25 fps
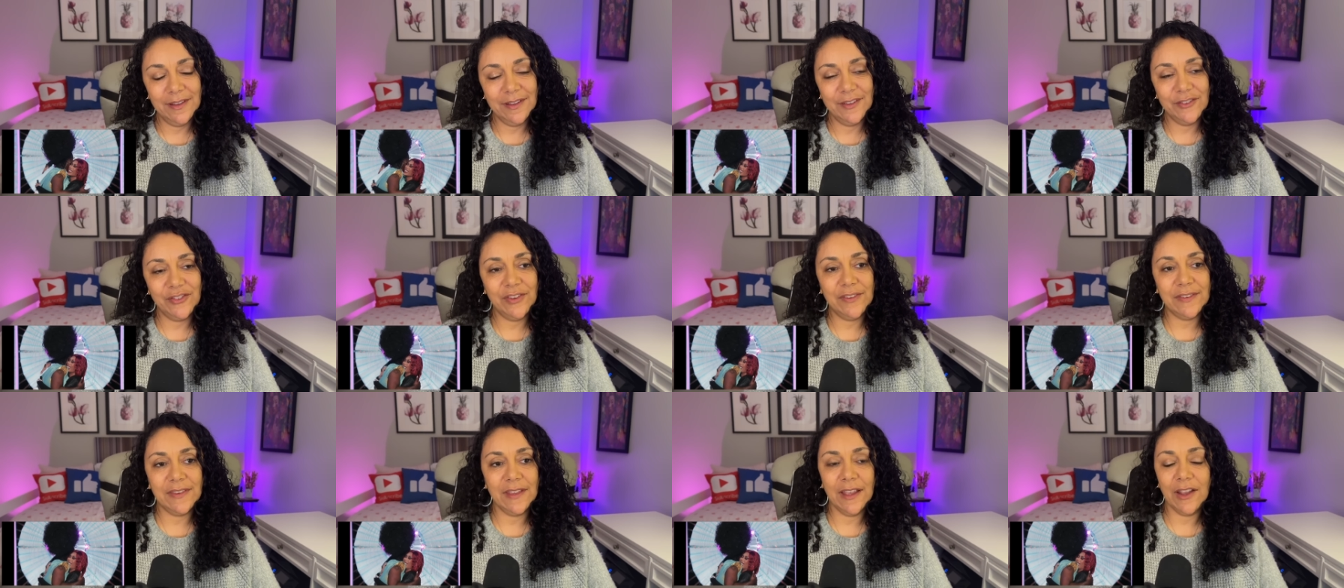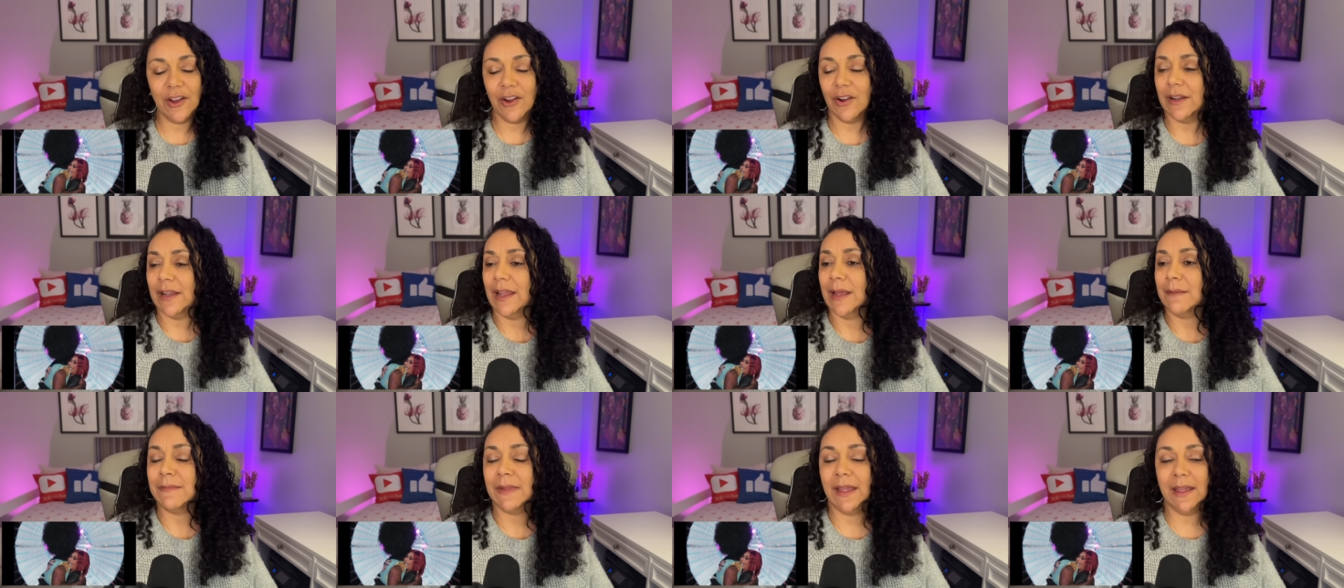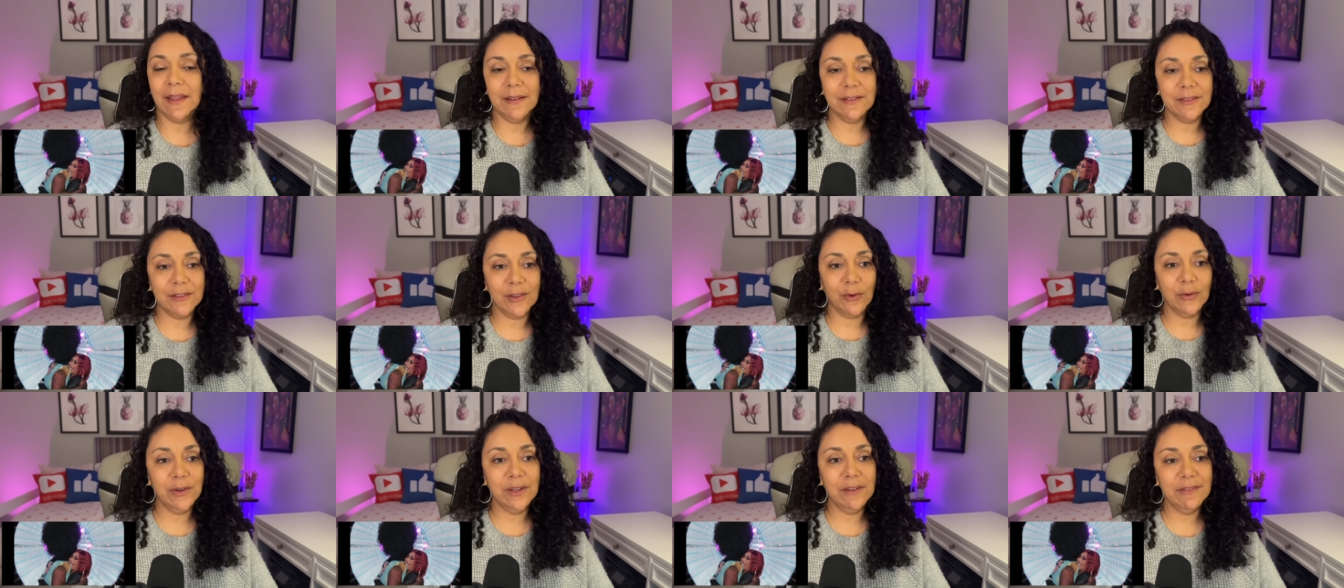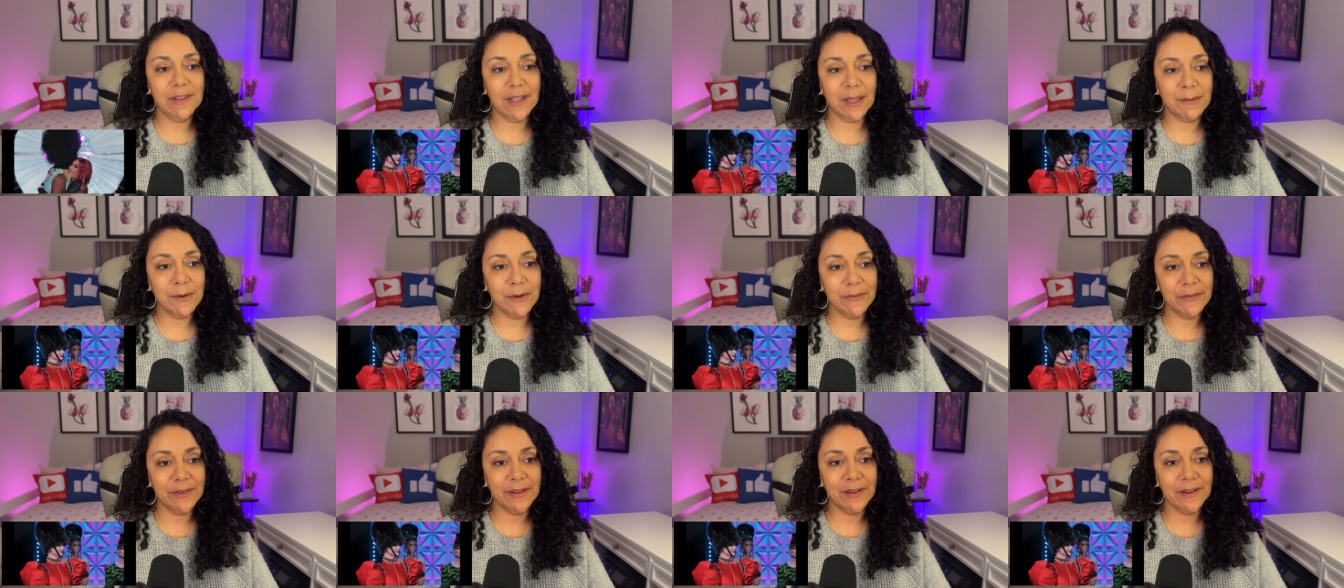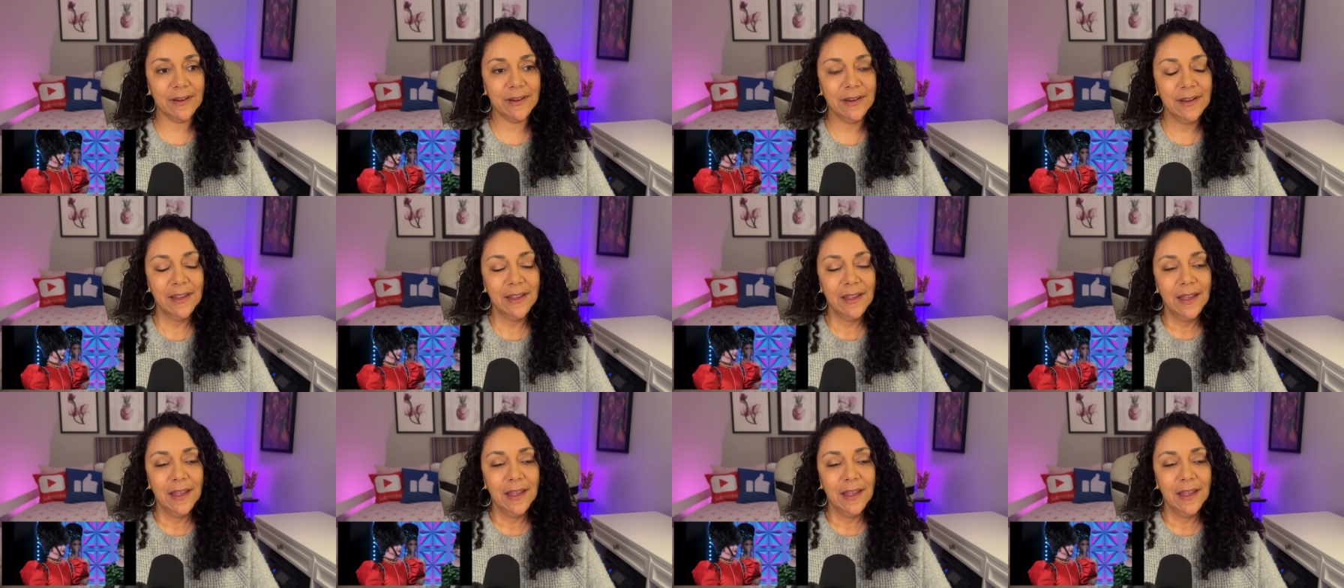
She said, "Girl, I'm not. Don't even come up here."